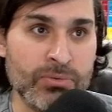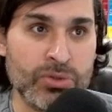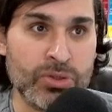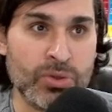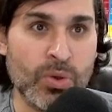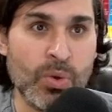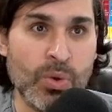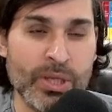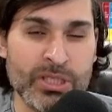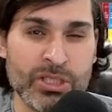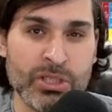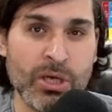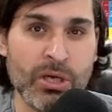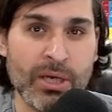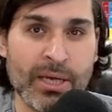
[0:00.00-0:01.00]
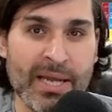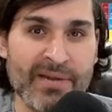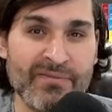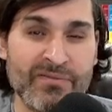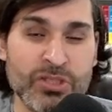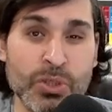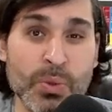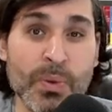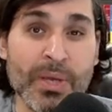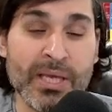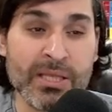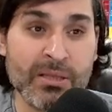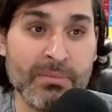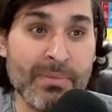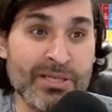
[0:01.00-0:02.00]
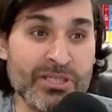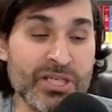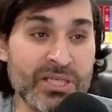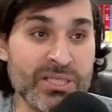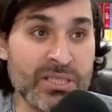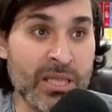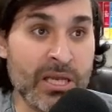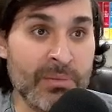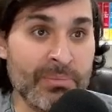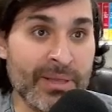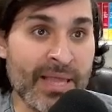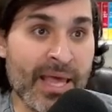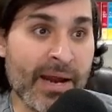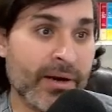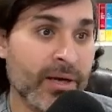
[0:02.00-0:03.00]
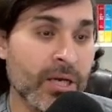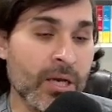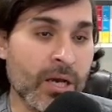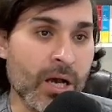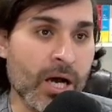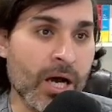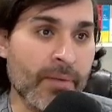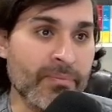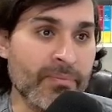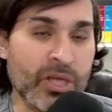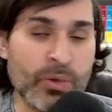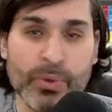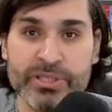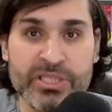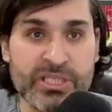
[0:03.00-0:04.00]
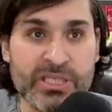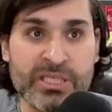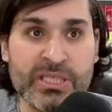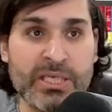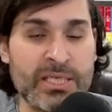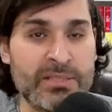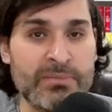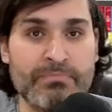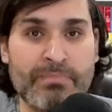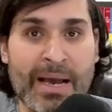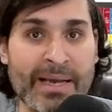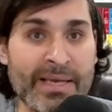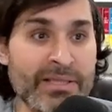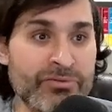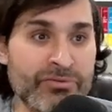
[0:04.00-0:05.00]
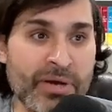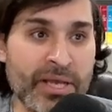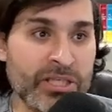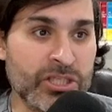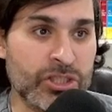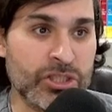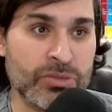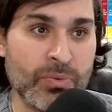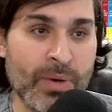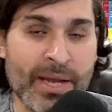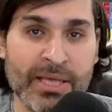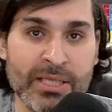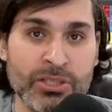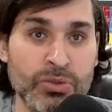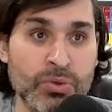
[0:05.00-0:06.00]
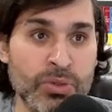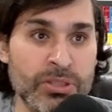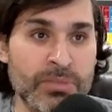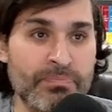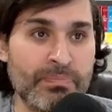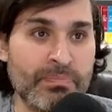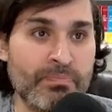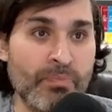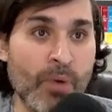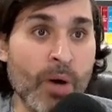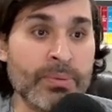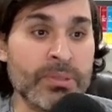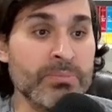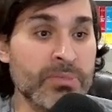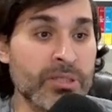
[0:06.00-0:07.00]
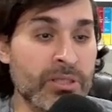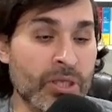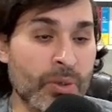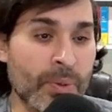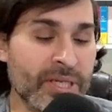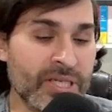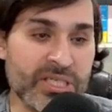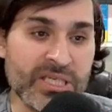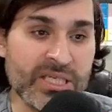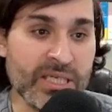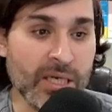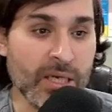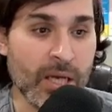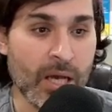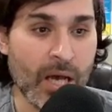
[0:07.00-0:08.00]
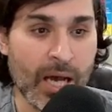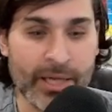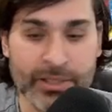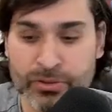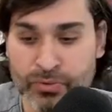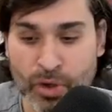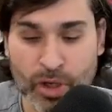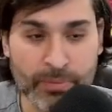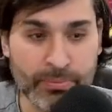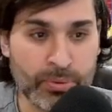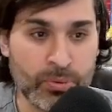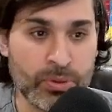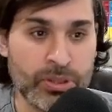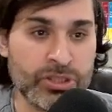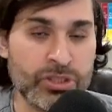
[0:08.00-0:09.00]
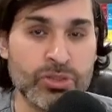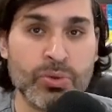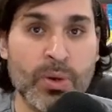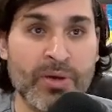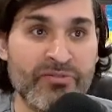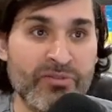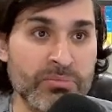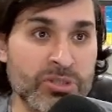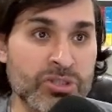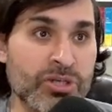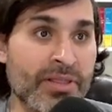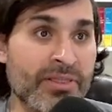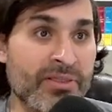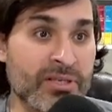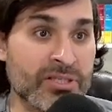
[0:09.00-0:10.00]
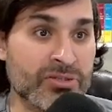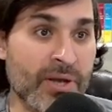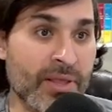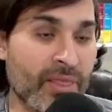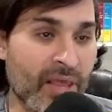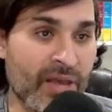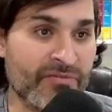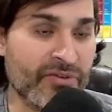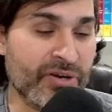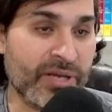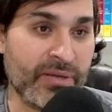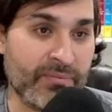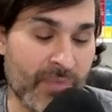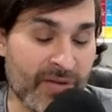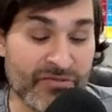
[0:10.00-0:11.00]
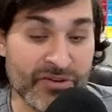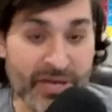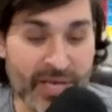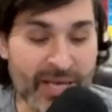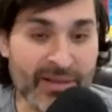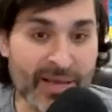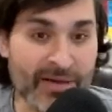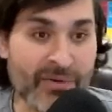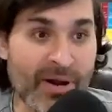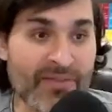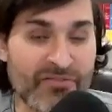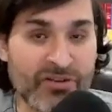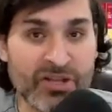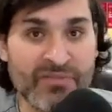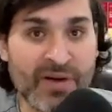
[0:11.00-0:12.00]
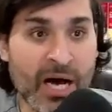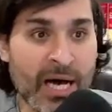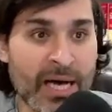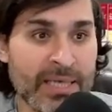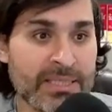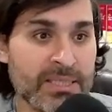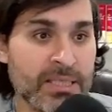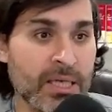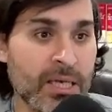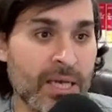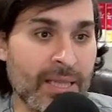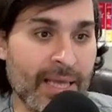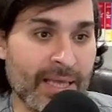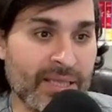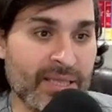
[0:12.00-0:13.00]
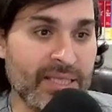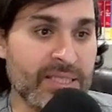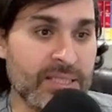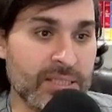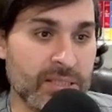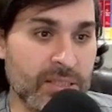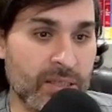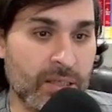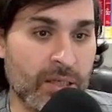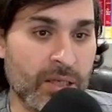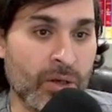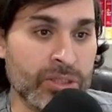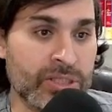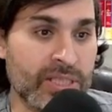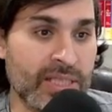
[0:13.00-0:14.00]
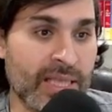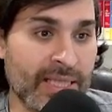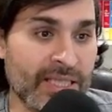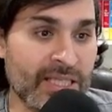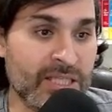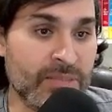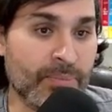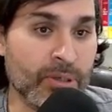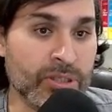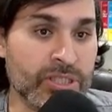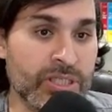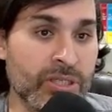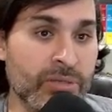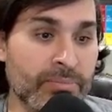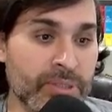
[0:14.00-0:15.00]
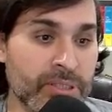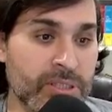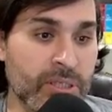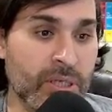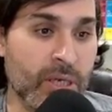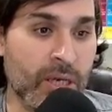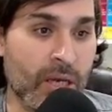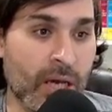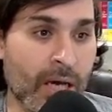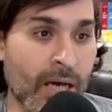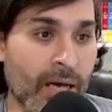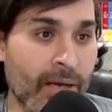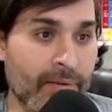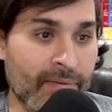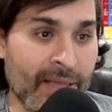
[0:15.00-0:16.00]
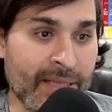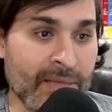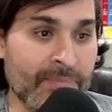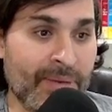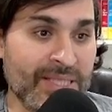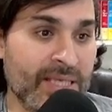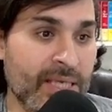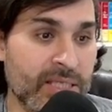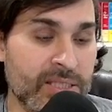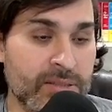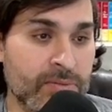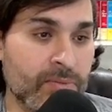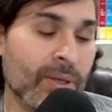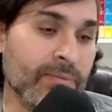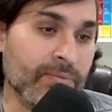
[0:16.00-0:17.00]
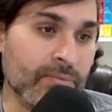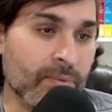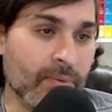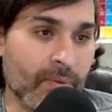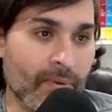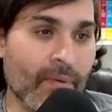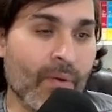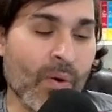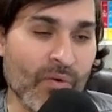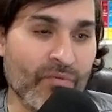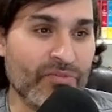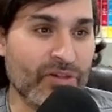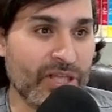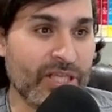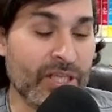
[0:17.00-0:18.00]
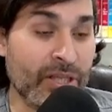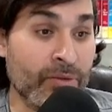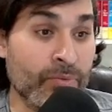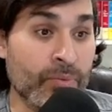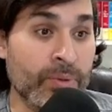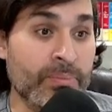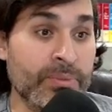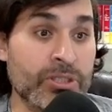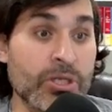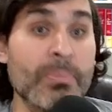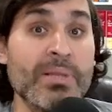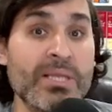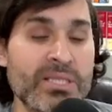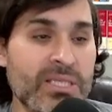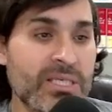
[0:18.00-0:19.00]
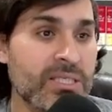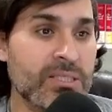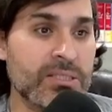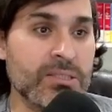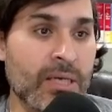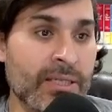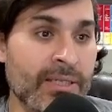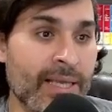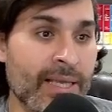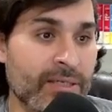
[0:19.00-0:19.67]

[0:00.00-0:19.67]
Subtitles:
so it's not kind of skewing the metrics a little bit there. Liquidity is bang in the range where it's optimal liquidity, and Rocket Pool is just going from strength to strength every day, like right in front of our eyes. Like this, honestly, like these deposit numbers are like the best case. Well, hopefully we'll be doubling these and